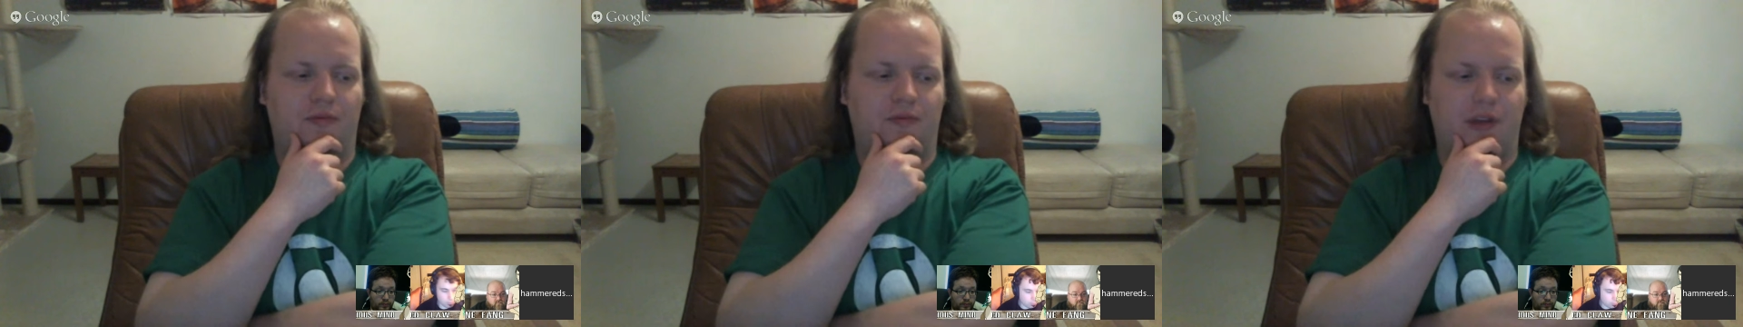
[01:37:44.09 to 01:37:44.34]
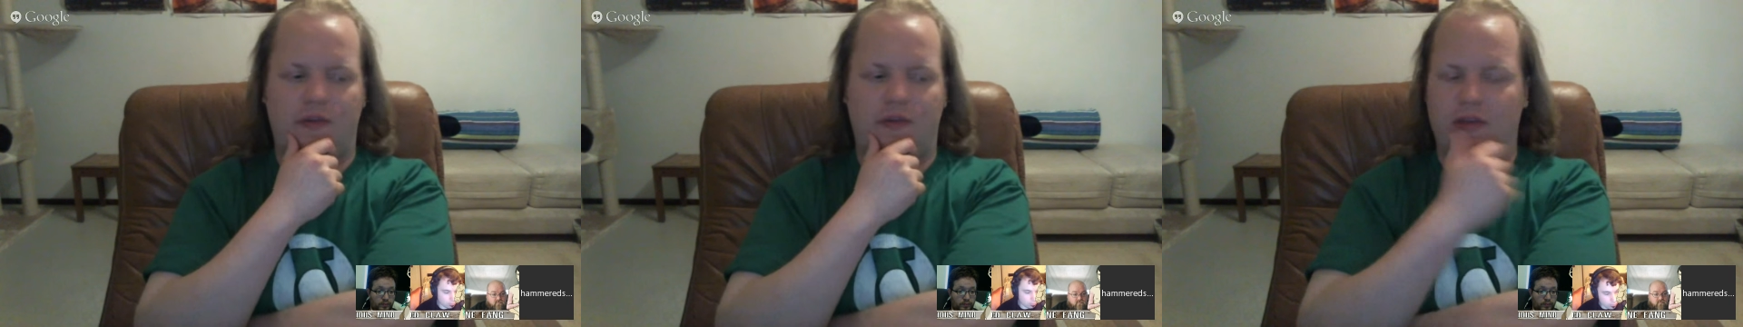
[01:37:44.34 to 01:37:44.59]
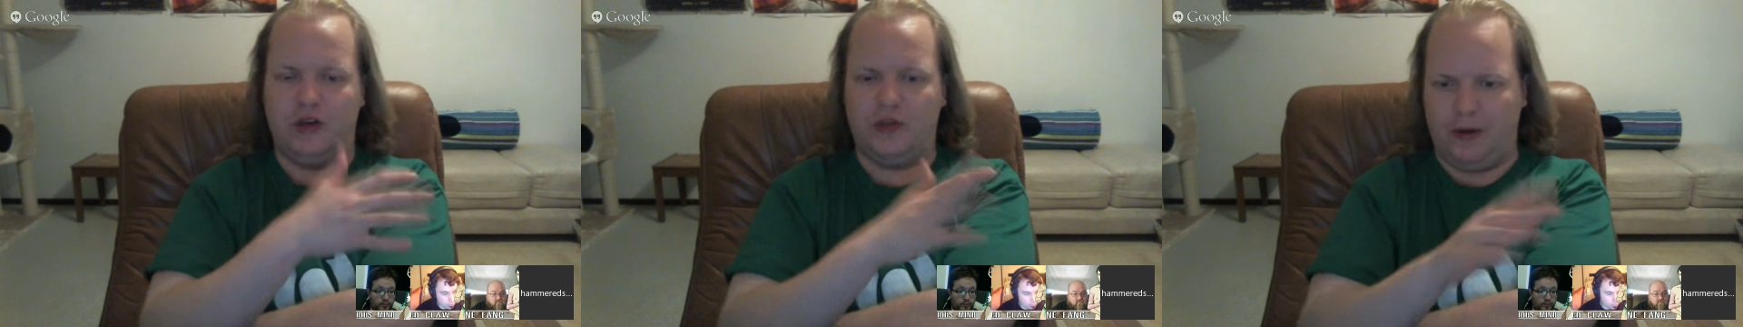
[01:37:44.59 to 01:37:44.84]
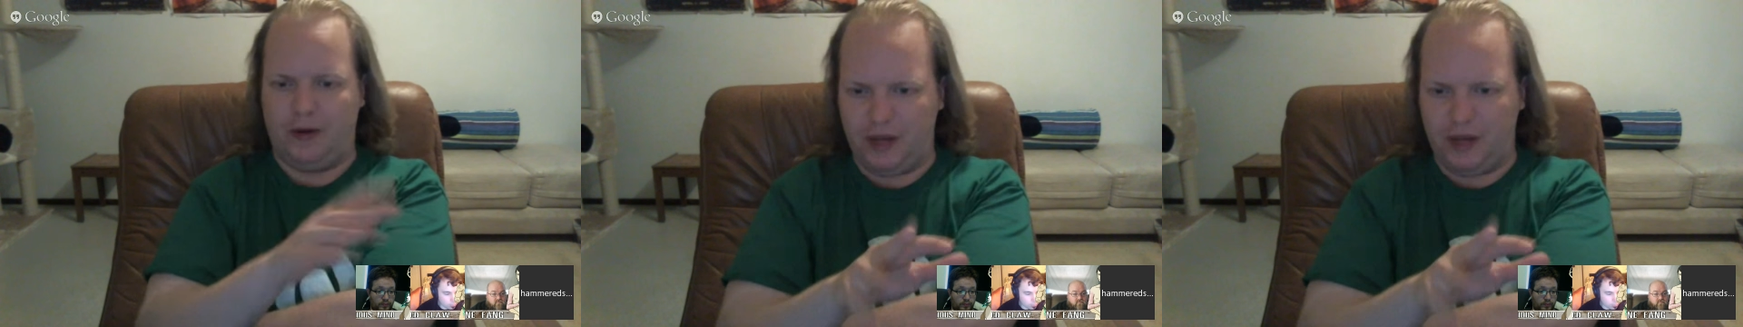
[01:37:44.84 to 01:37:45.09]
even though that
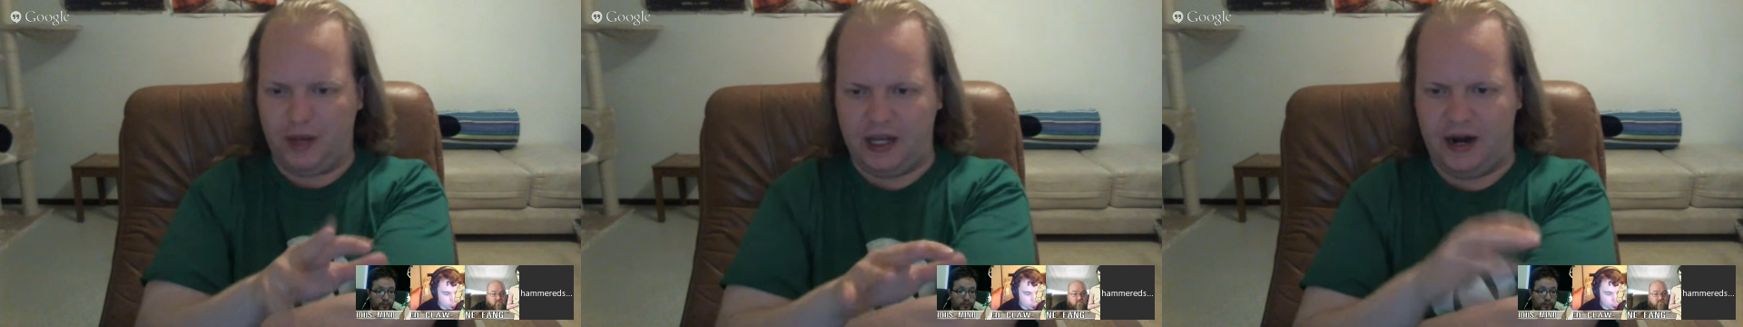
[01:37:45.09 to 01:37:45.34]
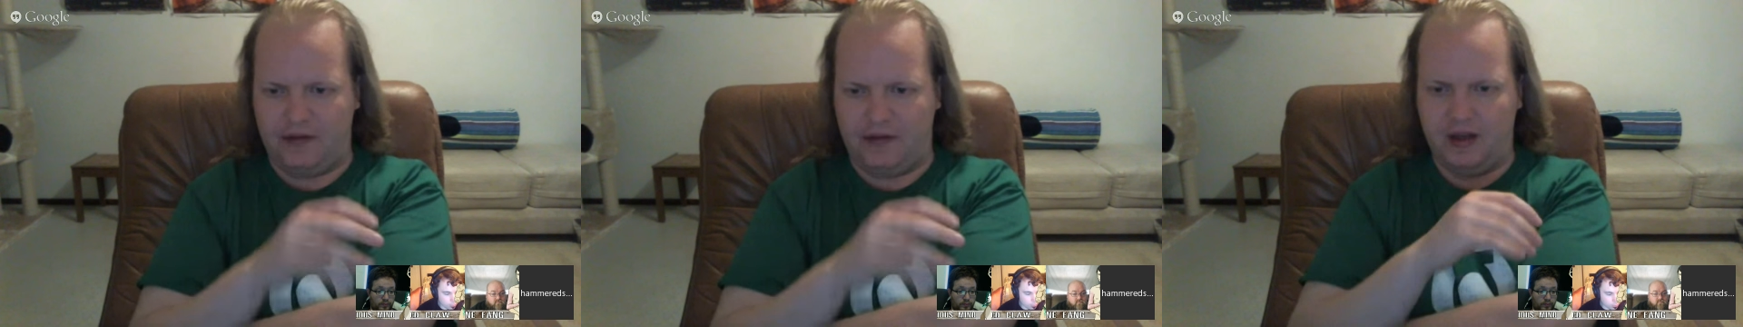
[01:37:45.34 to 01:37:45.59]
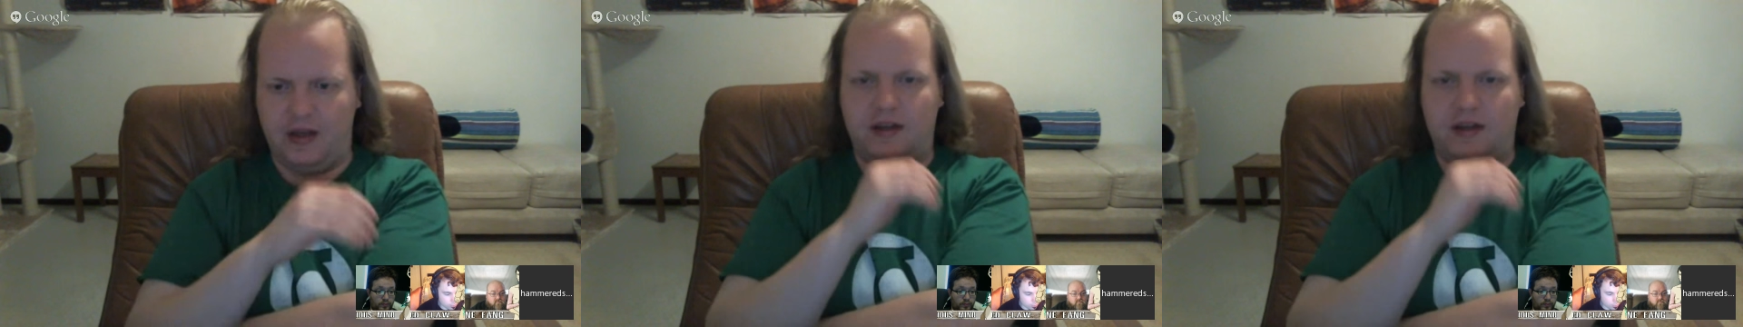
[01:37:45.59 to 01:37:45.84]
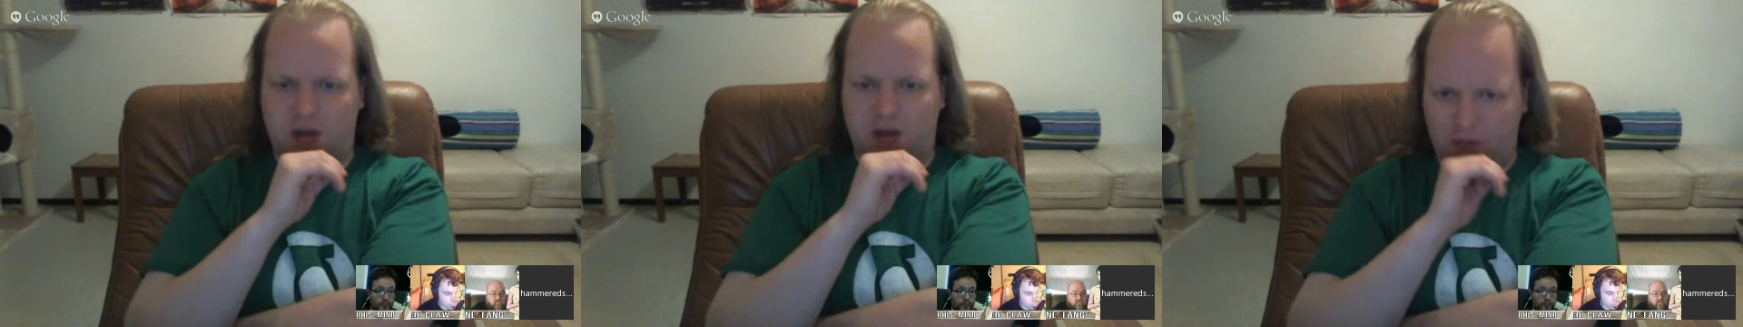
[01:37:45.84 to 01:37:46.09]
would be kind of
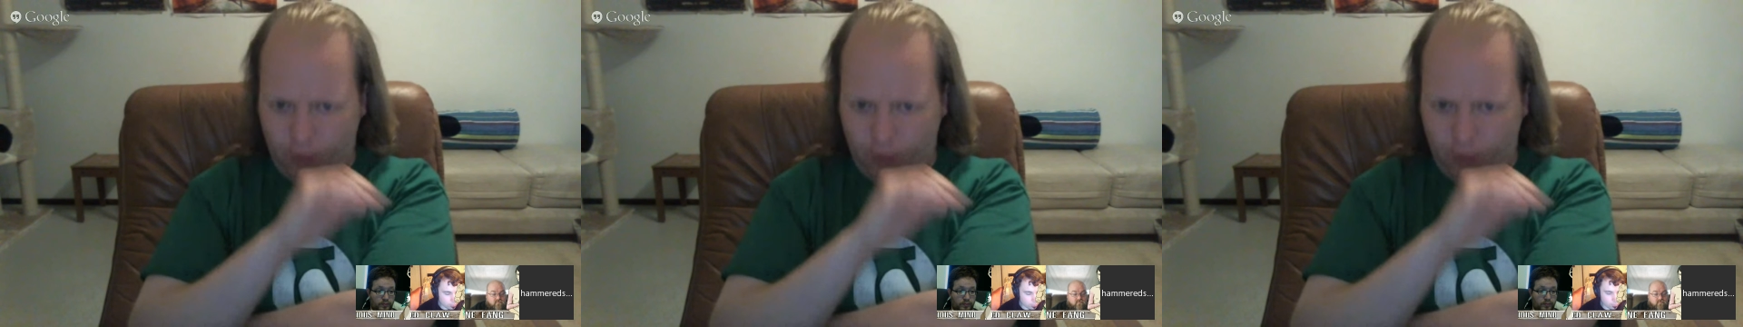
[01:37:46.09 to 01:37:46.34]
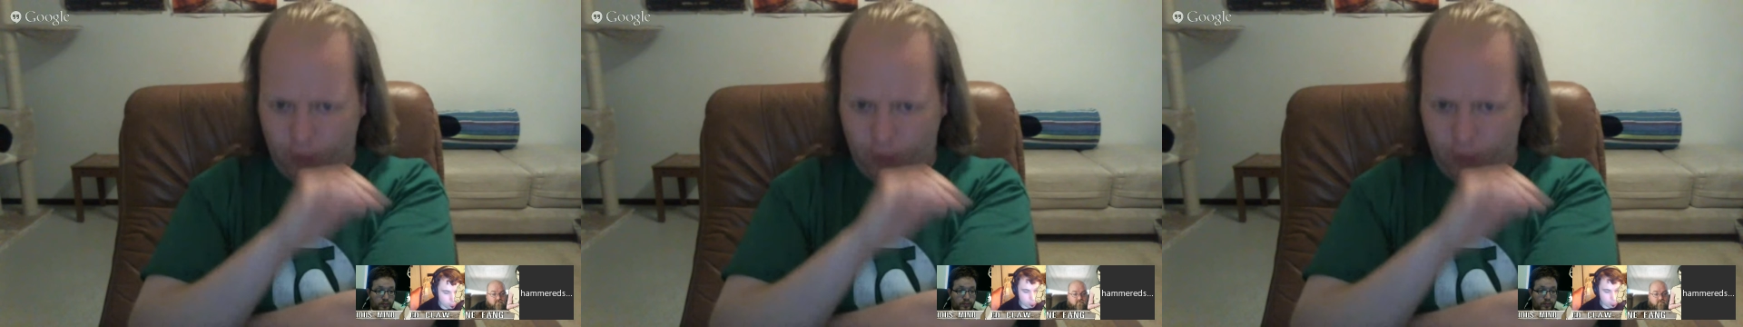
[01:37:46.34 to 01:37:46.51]
for